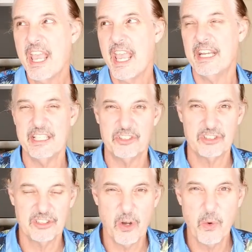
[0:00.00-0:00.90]
and any
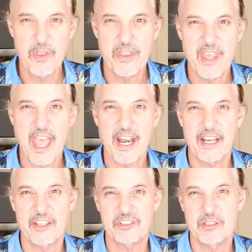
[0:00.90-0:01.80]
slower than that,
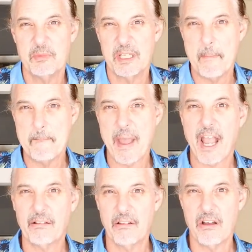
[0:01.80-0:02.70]
and I seem to get
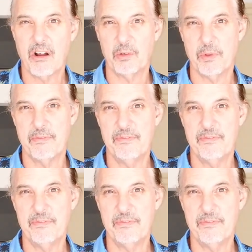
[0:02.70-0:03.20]
backlogged with